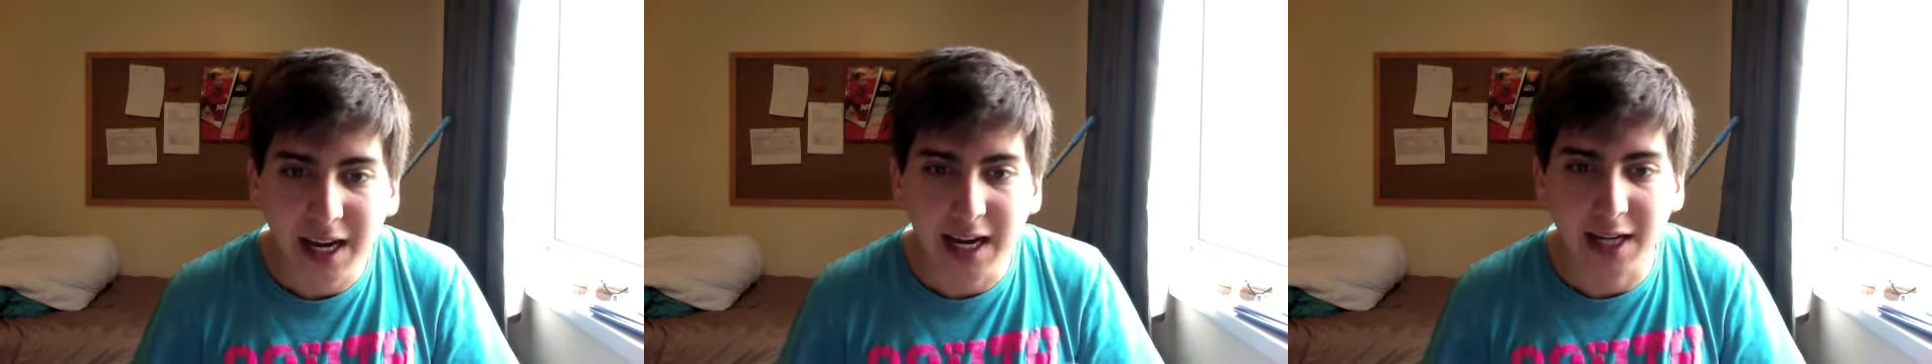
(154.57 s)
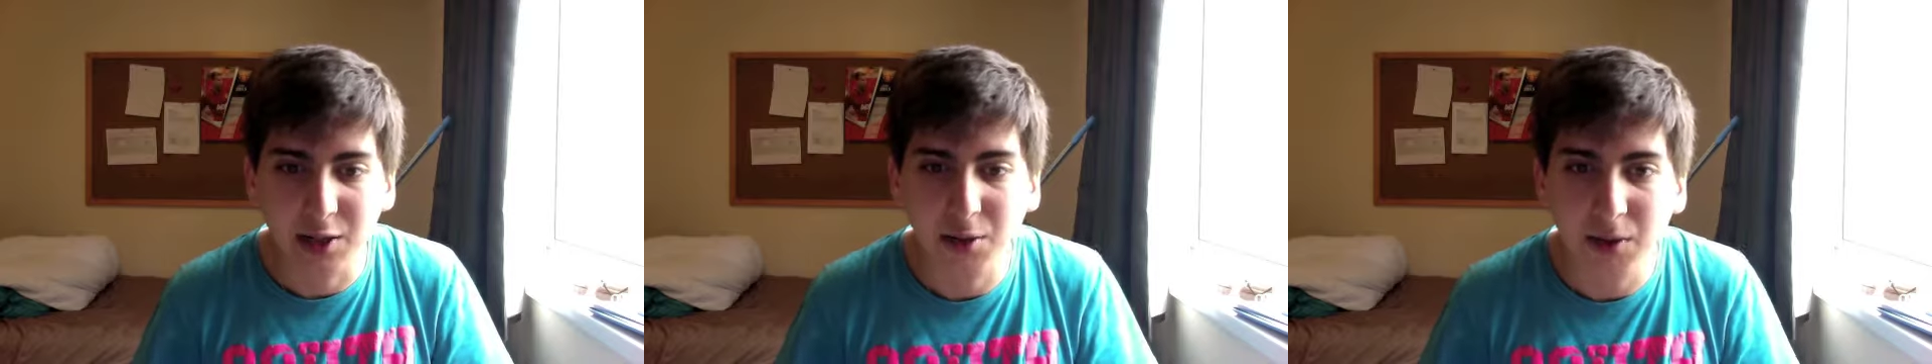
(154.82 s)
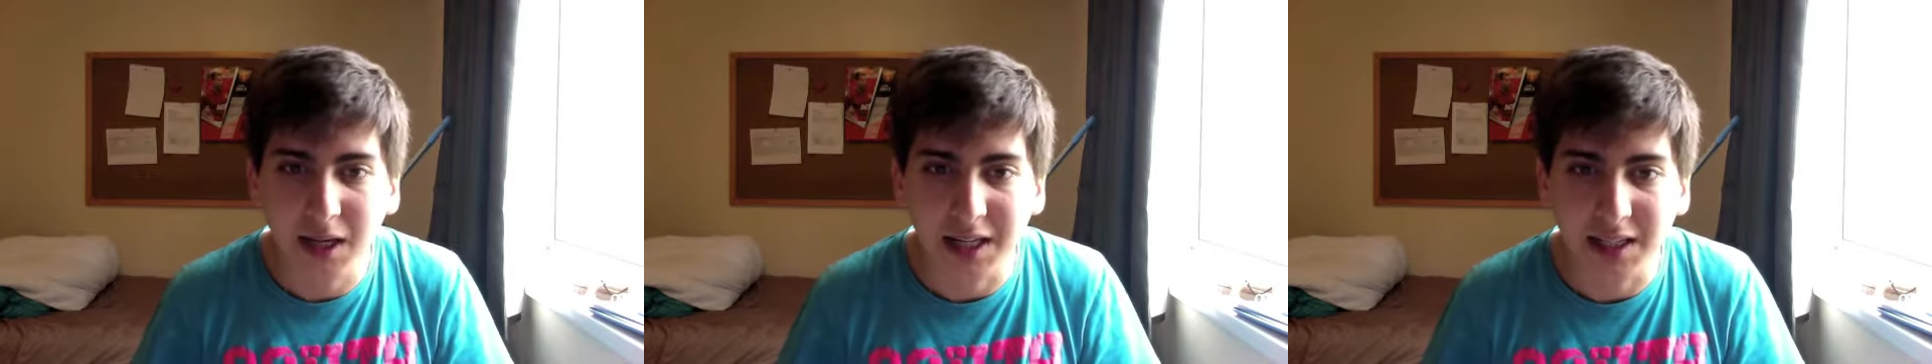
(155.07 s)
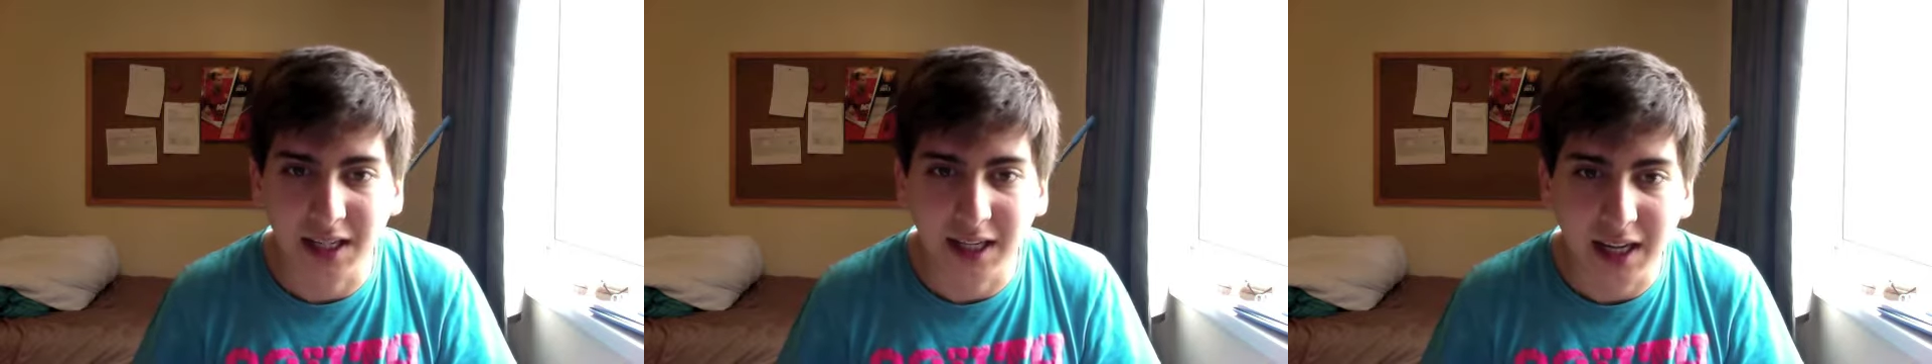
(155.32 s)
It's all
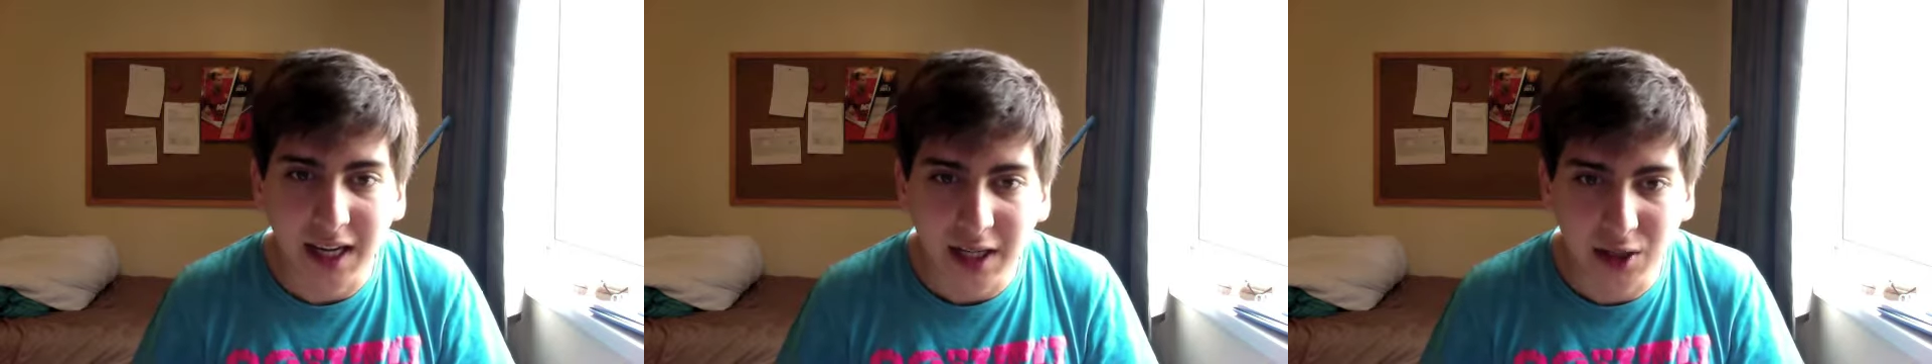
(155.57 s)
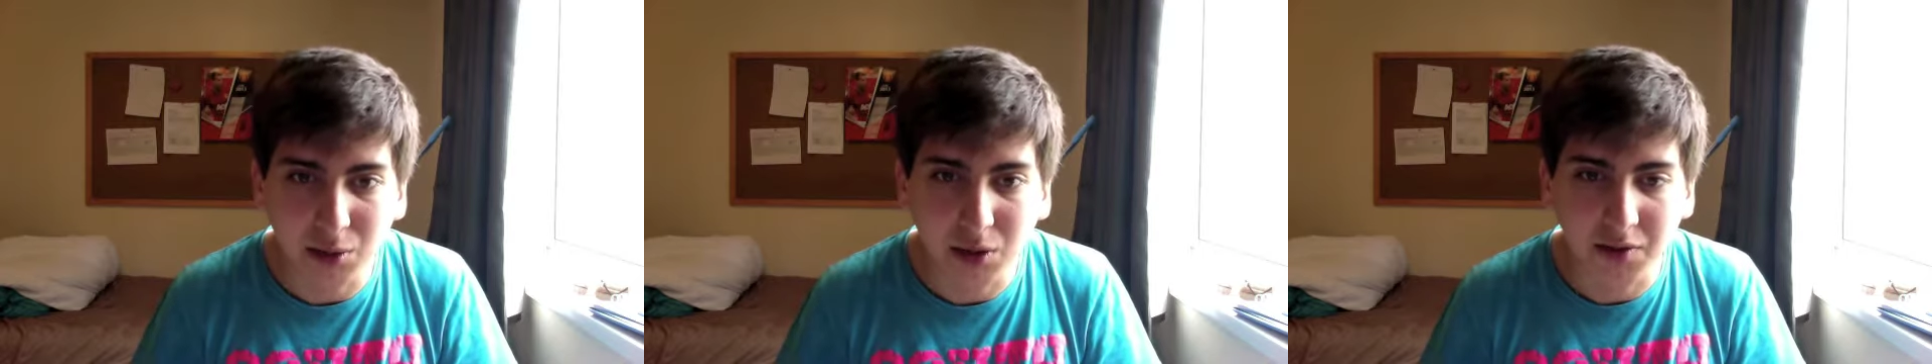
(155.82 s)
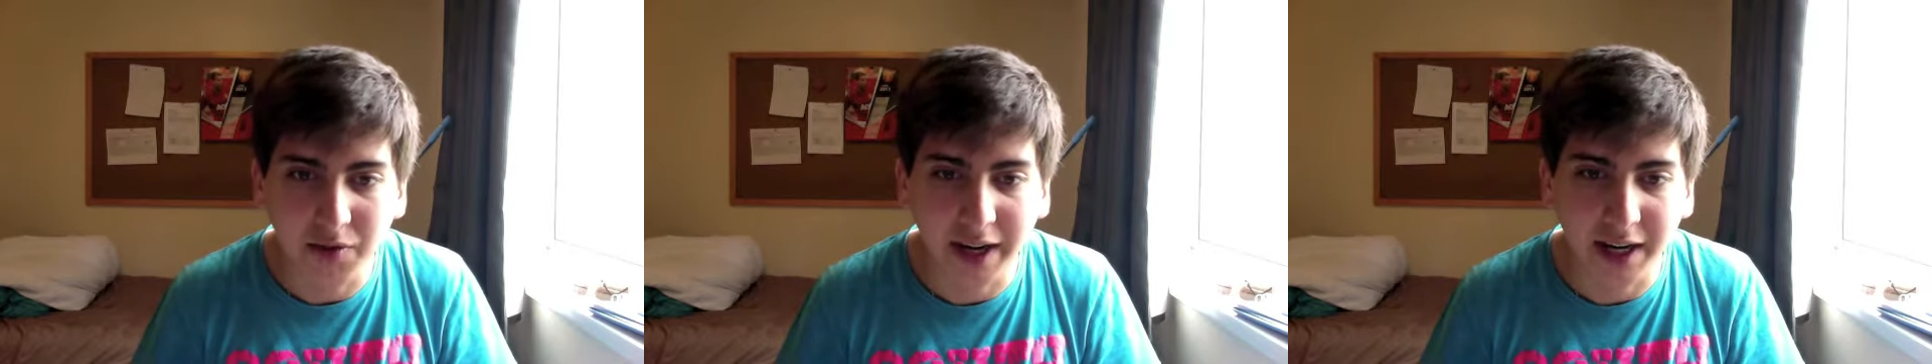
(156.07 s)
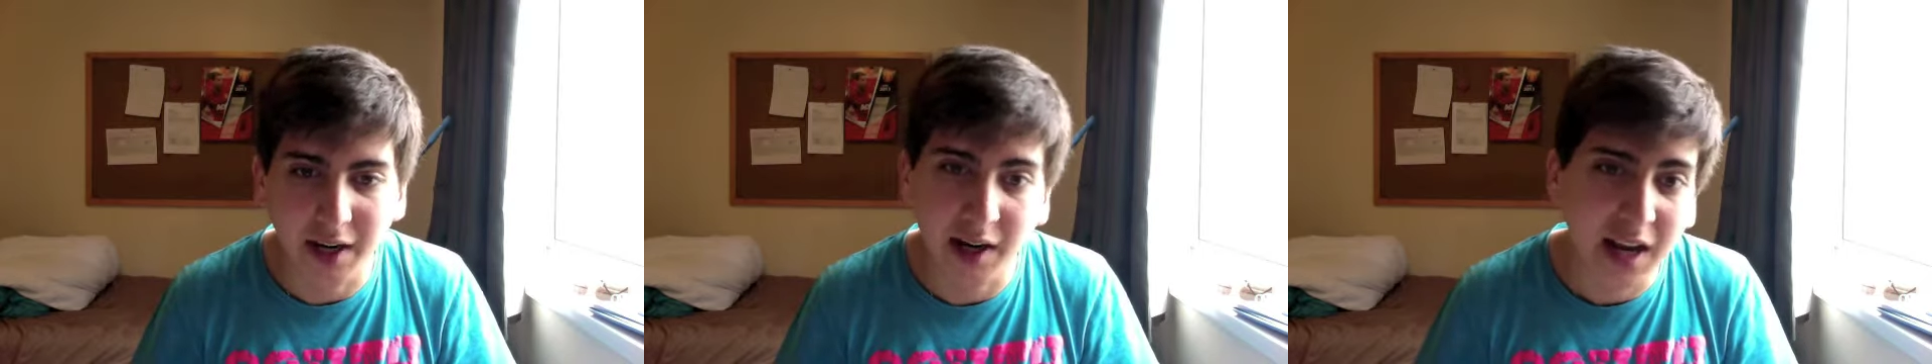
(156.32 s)
easy. It's all
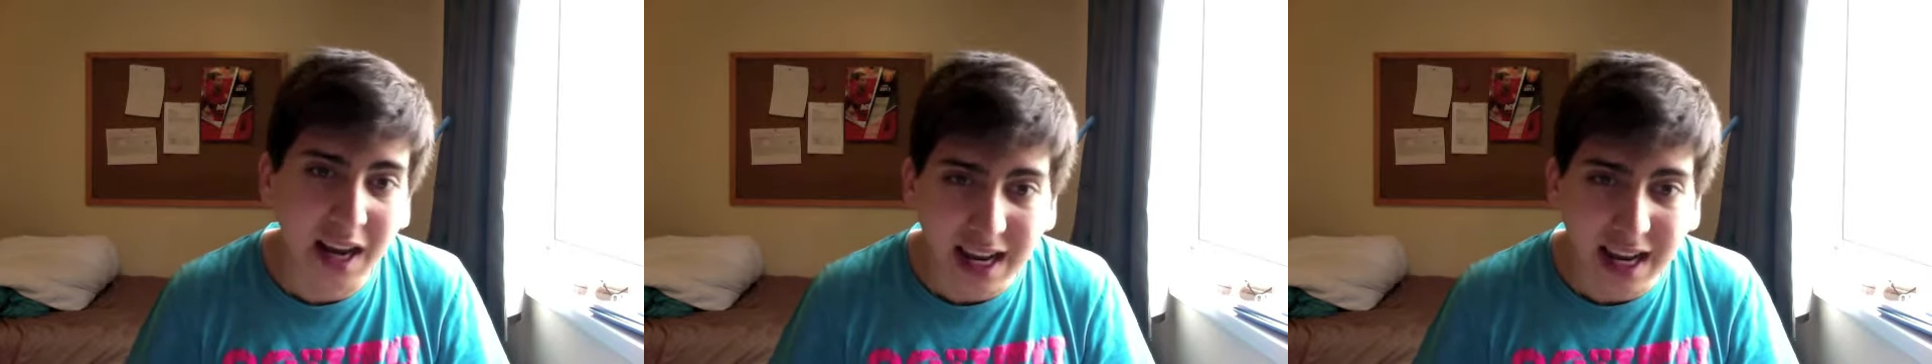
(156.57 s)
convenient.